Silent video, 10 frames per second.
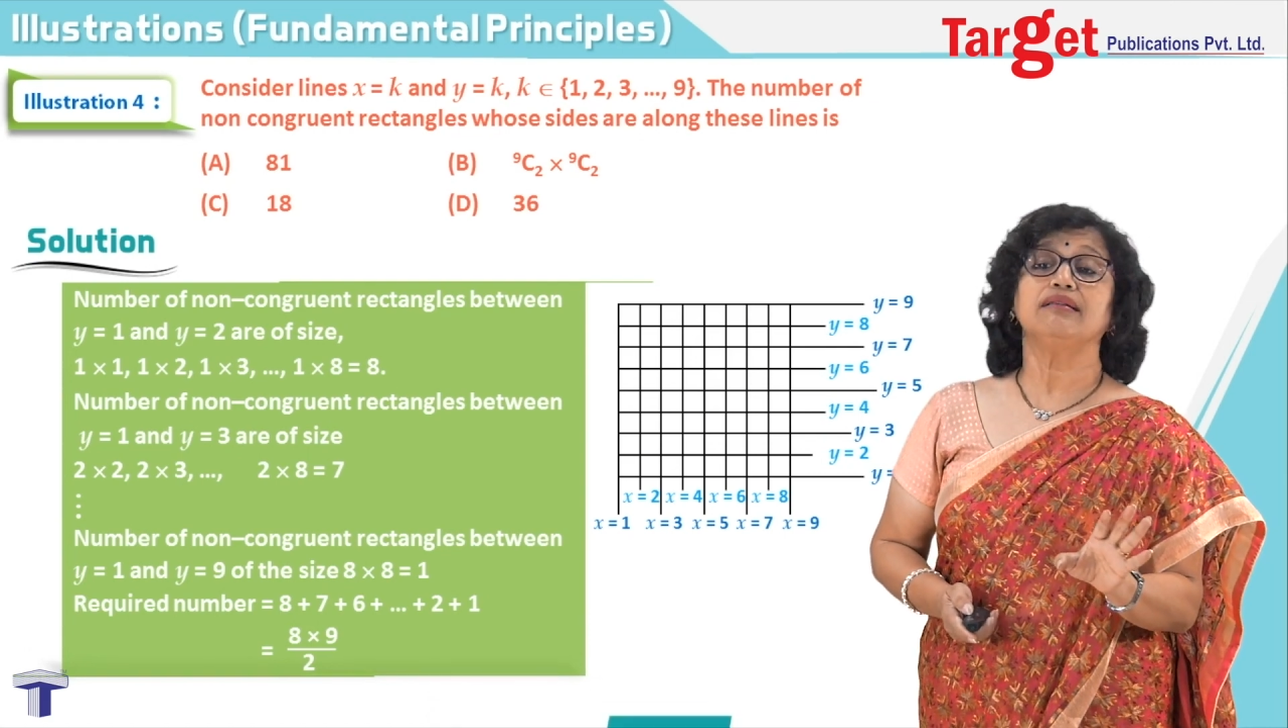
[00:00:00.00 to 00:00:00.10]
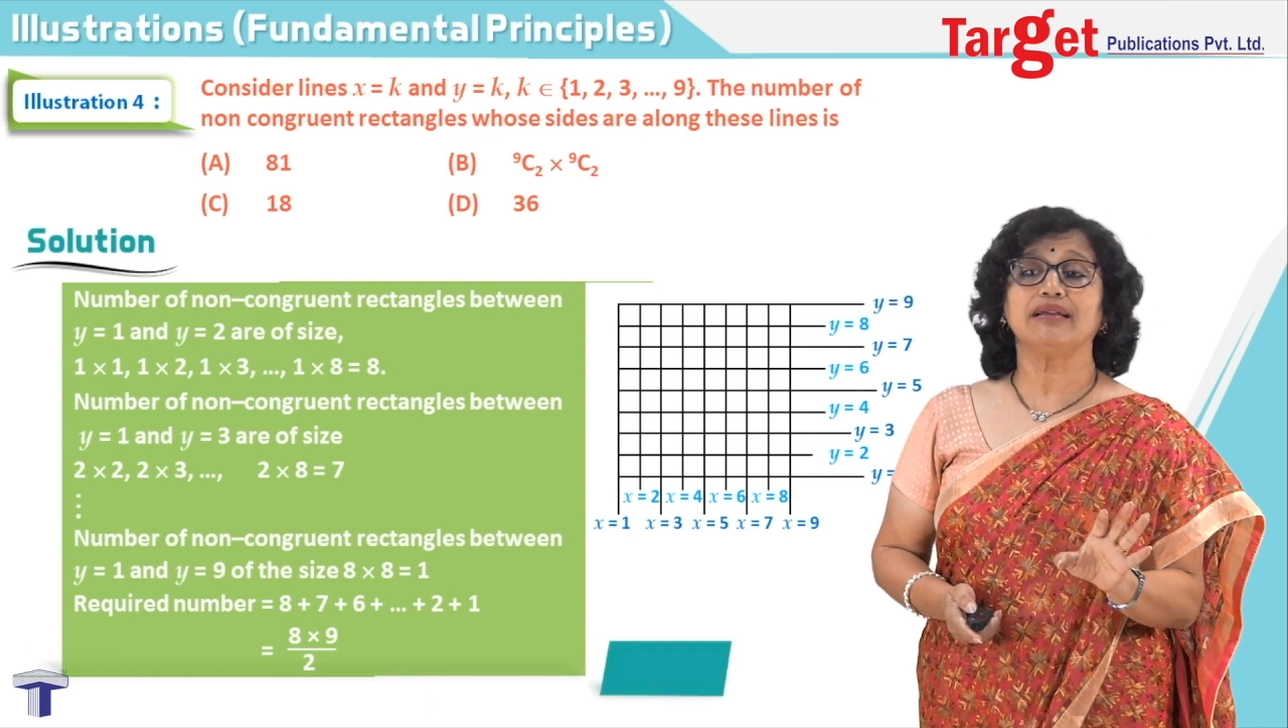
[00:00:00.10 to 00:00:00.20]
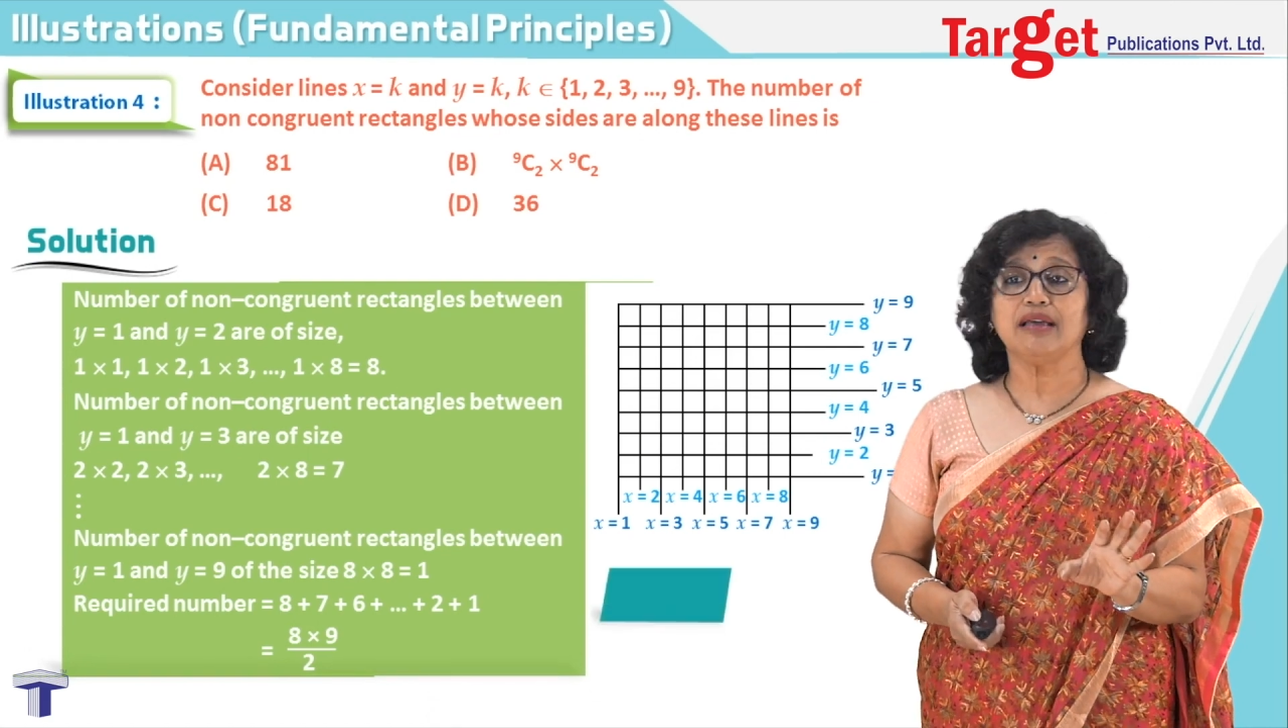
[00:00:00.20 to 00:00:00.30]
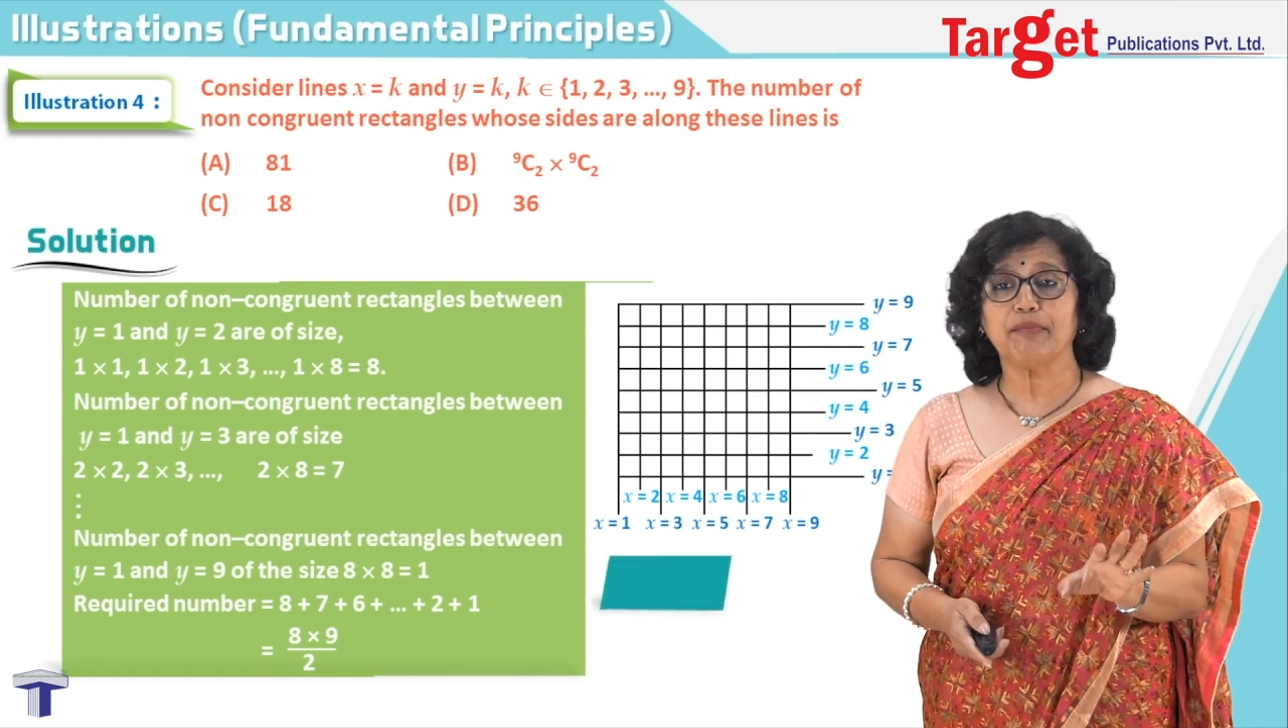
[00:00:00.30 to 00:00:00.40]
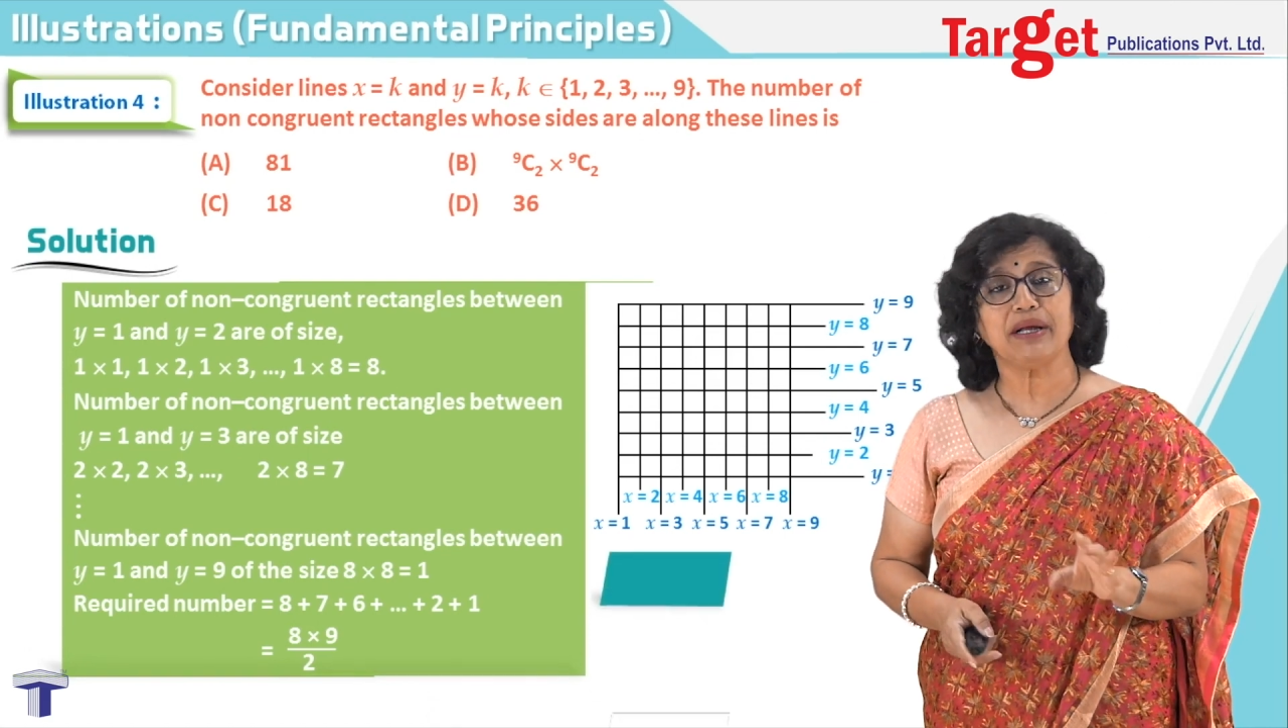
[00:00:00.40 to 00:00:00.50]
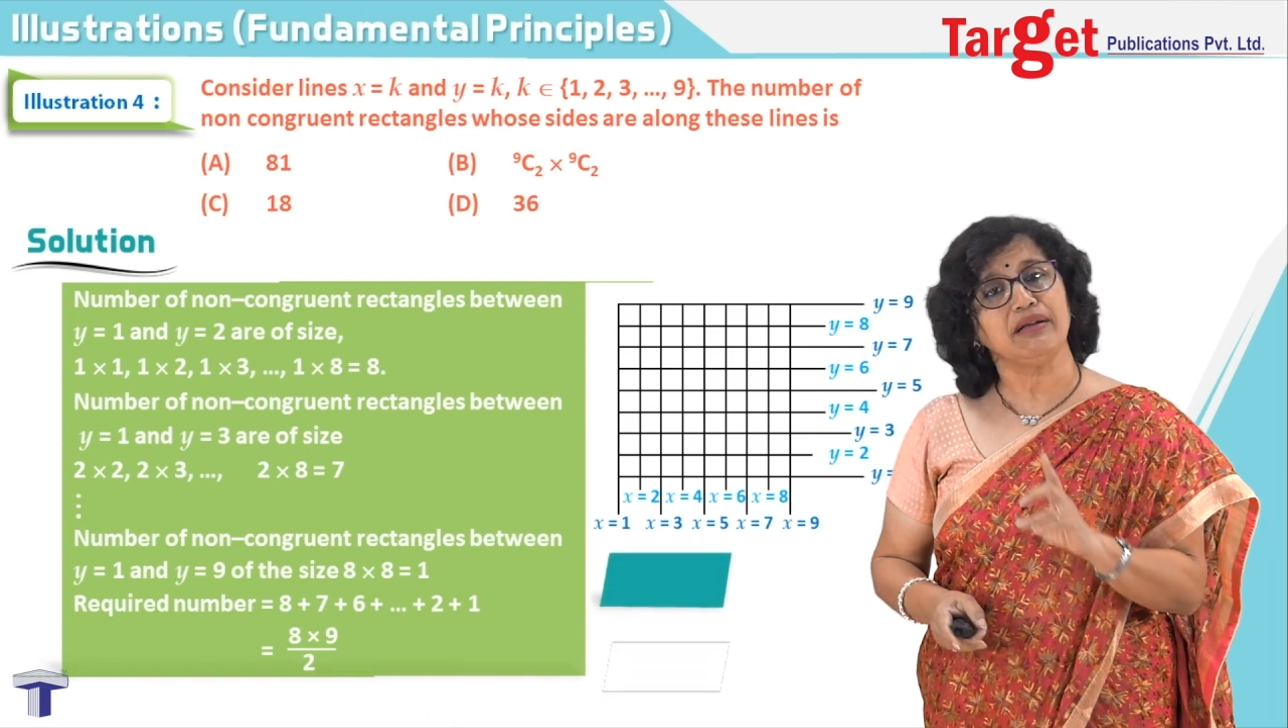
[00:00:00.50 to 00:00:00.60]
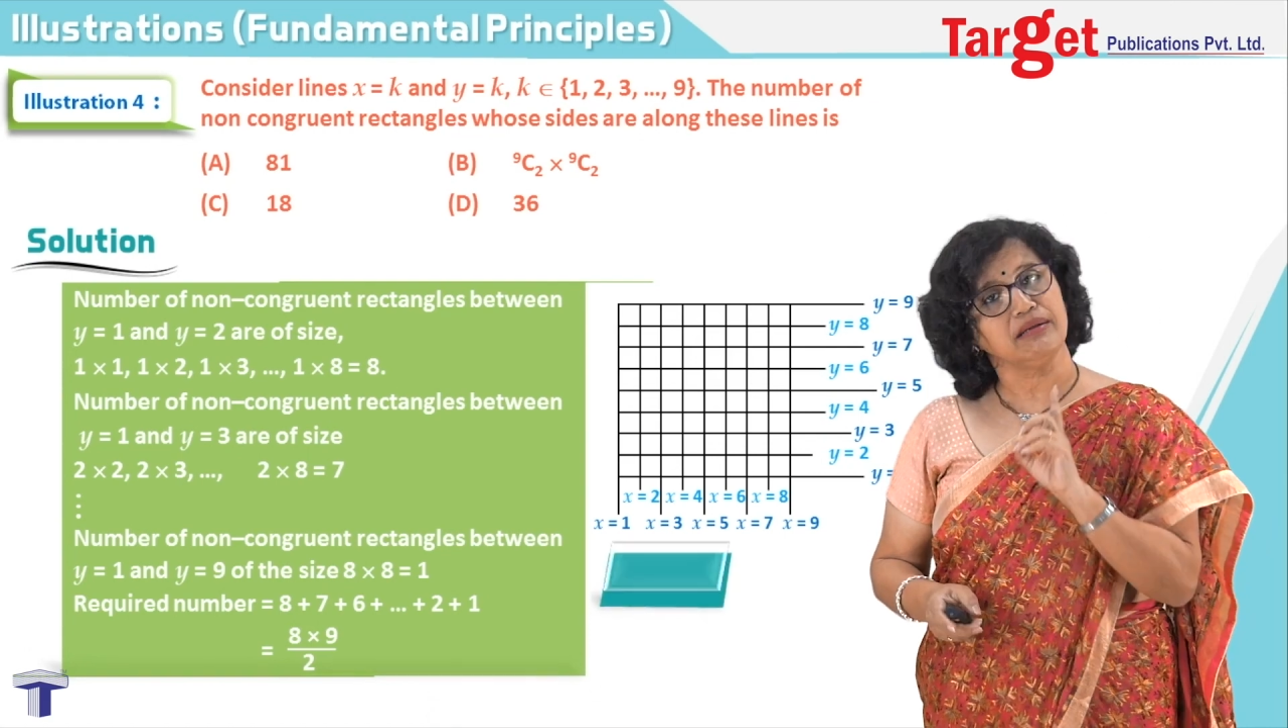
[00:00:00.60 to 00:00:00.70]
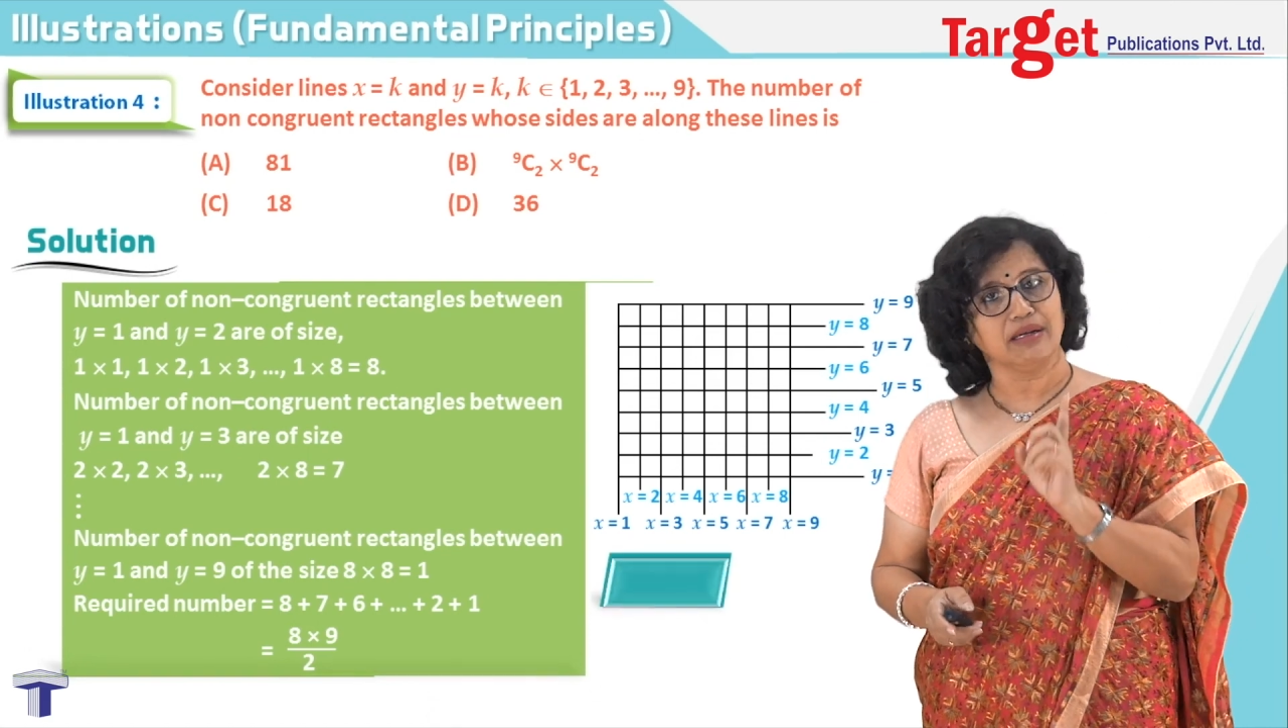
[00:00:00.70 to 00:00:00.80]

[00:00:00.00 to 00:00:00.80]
nothing but